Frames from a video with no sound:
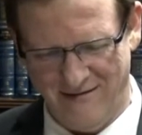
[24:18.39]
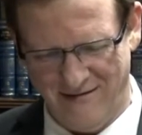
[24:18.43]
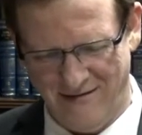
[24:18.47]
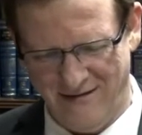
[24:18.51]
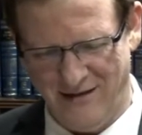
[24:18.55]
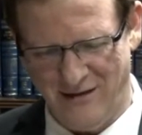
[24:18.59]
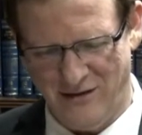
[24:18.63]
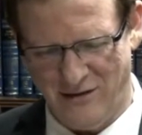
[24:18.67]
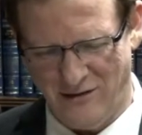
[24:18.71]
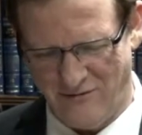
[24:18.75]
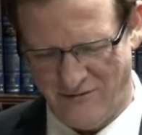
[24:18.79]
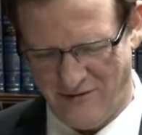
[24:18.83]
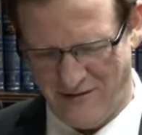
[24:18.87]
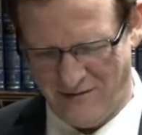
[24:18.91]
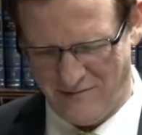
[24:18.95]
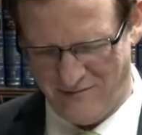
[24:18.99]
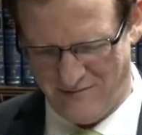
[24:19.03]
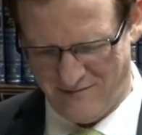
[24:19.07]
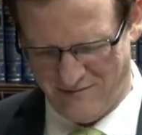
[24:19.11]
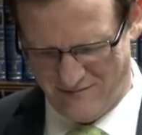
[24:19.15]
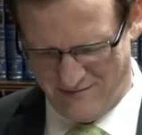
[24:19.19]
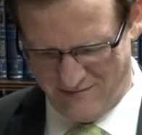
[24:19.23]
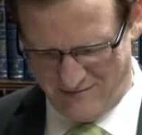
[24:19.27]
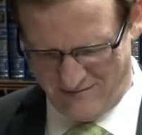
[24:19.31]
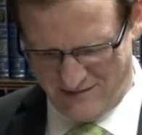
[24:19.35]
Each of
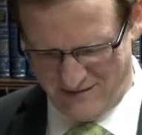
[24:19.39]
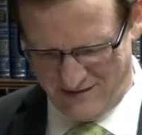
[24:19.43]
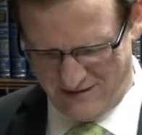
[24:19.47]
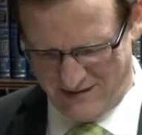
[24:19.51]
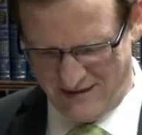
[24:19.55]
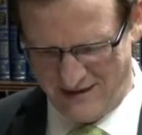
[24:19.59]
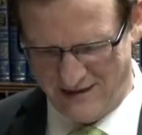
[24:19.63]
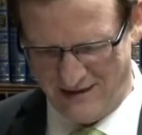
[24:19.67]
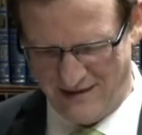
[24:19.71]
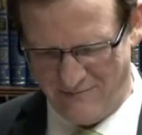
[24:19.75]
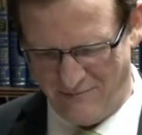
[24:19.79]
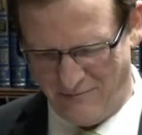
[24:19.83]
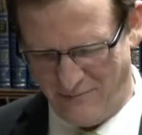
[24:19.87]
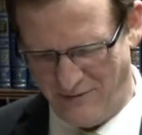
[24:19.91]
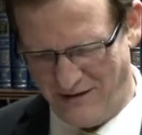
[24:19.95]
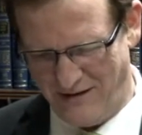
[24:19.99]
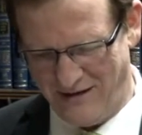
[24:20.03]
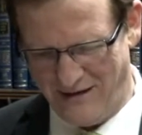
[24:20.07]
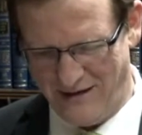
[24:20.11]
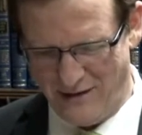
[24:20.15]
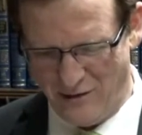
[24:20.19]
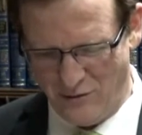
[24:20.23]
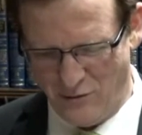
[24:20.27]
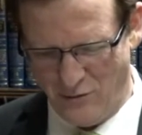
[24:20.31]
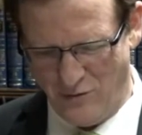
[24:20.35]
them is independent,
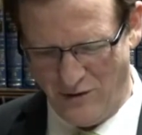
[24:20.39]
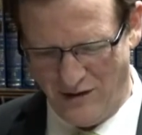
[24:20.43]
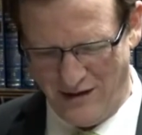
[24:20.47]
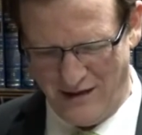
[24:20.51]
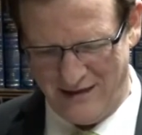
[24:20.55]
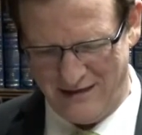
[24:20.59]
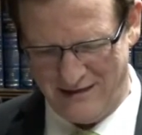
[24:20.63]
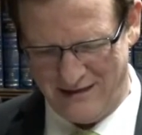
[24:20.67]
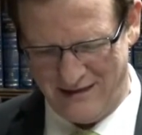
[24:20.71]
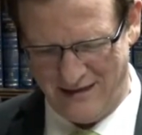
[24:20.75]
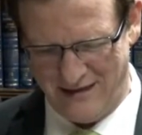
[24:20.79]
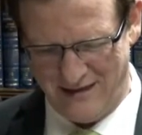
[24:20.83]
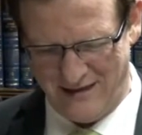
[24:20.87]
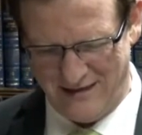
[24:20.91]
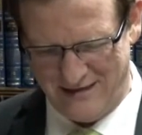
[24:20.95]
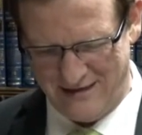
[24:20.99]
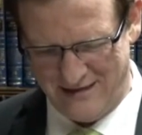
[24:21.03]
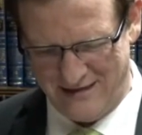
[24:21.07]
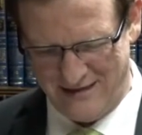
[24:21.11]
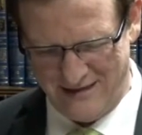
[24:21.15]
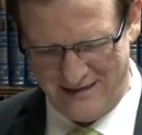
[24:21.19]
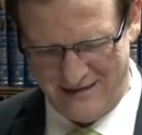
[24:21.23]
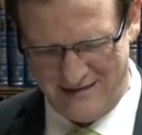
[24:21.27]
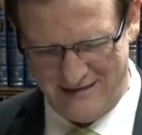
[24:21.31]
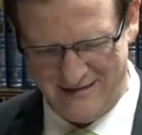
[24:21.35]
in a way, is, is,
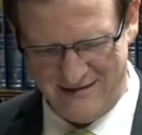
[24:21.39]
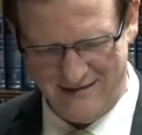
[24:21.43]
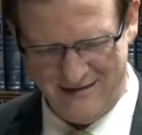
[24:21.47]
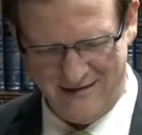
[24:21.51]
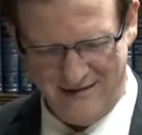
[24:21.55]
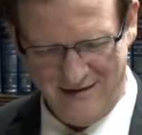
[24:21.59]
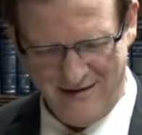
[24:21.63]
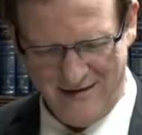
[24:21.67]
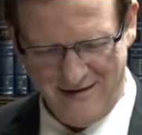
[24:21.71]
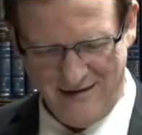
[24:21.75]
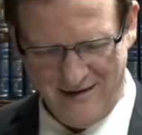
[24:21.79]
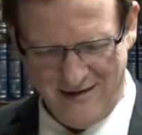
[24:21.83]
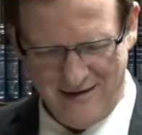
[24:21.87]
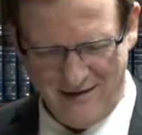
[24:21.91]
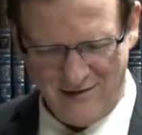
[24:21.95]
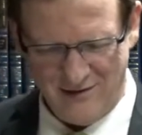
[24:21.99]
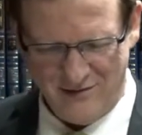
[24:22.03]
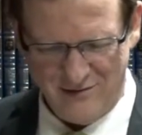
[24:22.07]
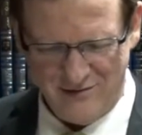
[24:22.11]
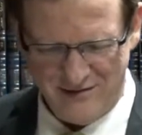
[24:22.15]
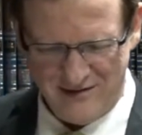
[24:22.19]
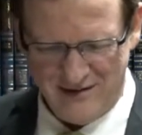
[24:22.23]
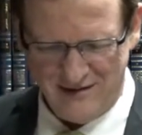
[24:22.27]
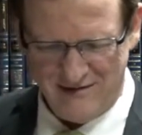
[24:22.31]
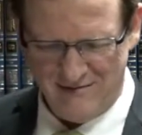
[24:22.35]
is
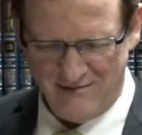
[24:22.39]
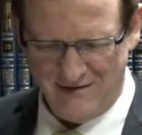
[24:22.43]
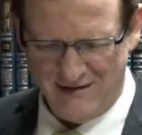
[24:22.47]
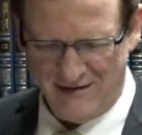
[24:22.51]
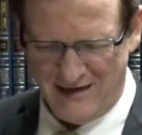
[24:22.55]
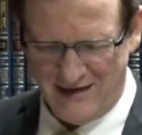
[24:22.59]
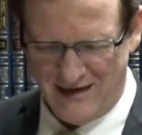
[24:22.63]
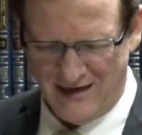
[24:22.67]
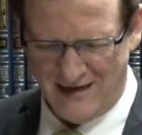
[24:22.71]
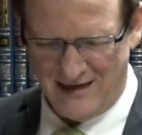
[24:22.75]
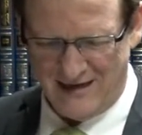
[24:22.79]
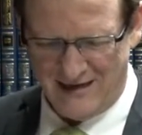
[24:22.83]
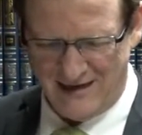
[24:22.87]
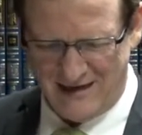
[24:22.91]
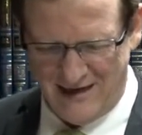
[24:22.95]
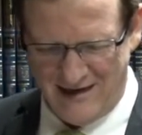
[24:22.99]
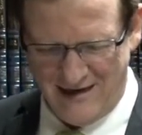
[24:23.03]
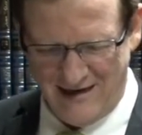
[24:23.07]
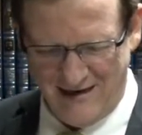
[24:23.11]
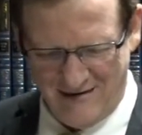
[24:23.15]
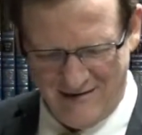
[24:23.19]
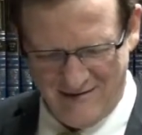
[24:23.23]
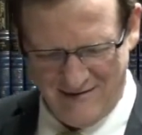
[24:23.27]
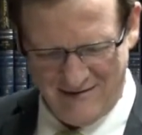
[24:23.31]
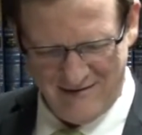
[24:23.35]
considering a
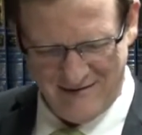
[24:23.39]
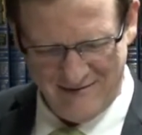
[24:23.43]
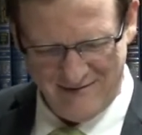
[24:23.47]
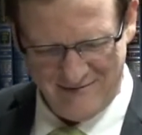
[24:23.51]
king.